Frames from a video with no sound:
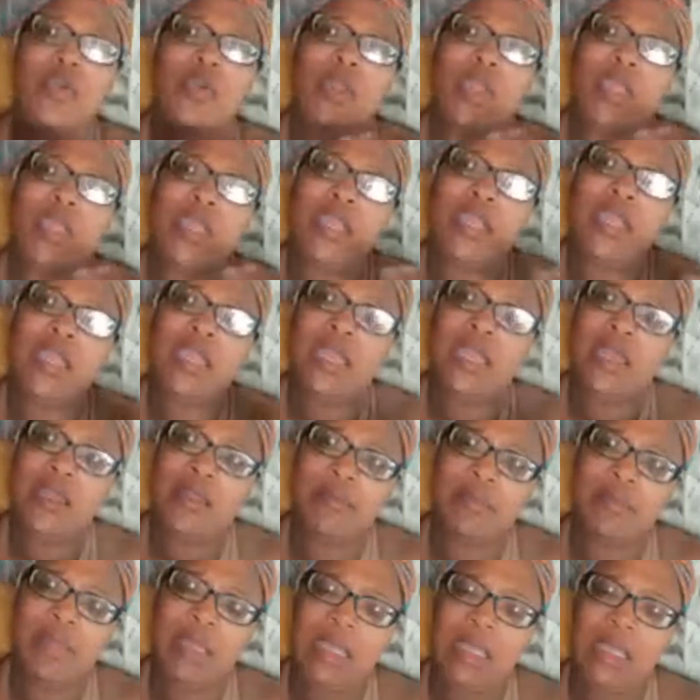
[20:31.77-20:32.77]
your
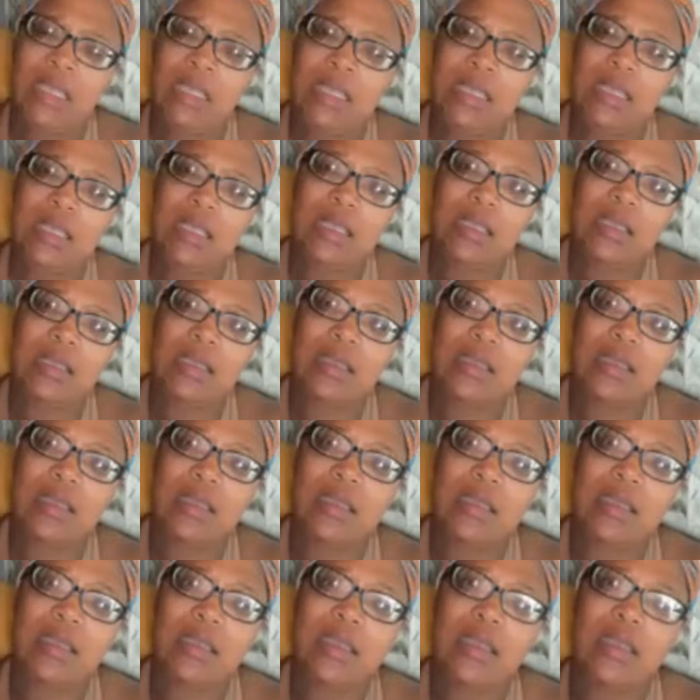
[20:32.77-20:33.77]
enemy
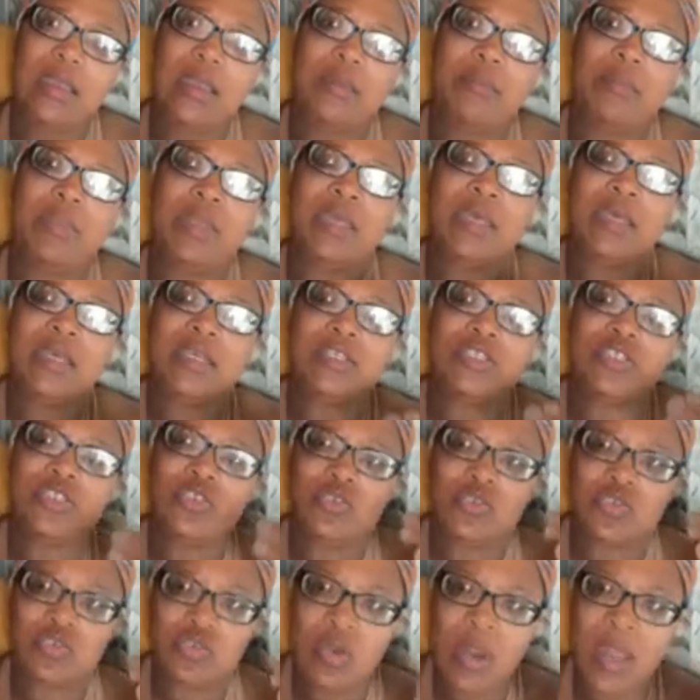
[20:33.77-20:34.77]
because
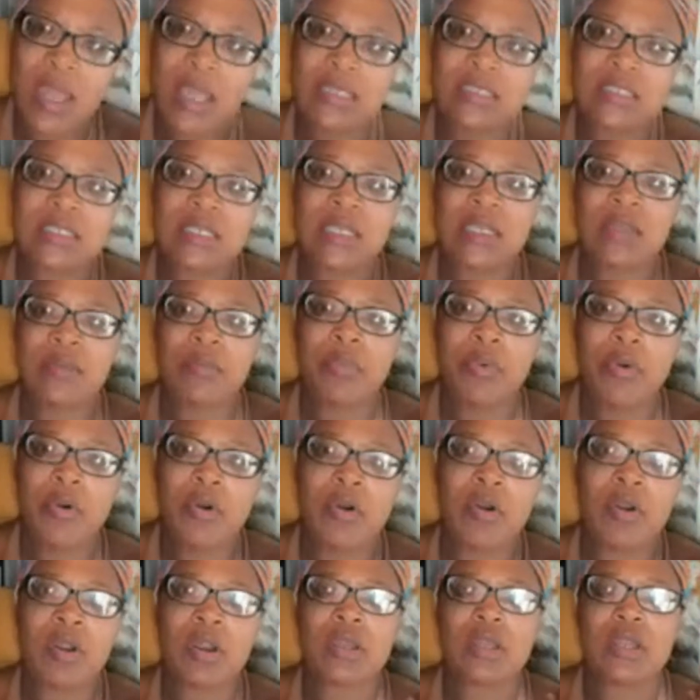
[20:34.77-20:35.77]
you try to
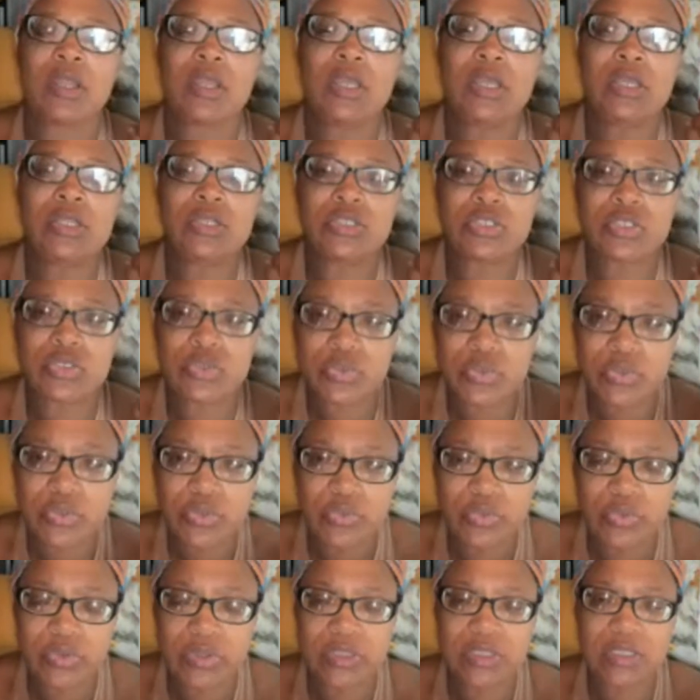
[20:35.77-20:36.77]
impart
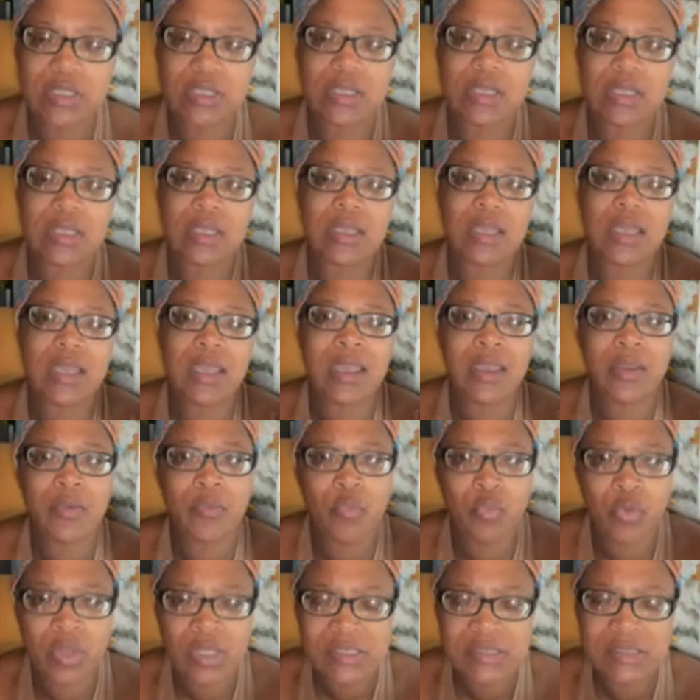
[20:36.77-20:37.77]
truth
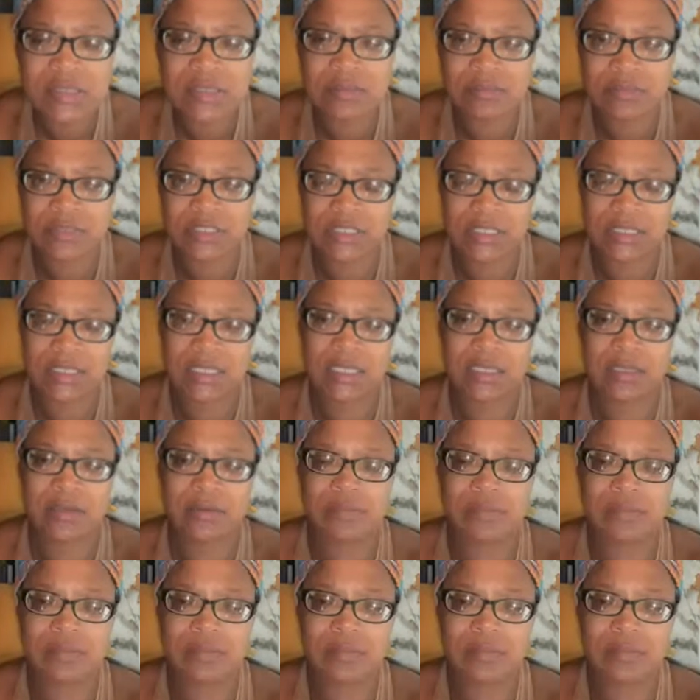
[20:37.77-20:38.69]
and wisdom to them.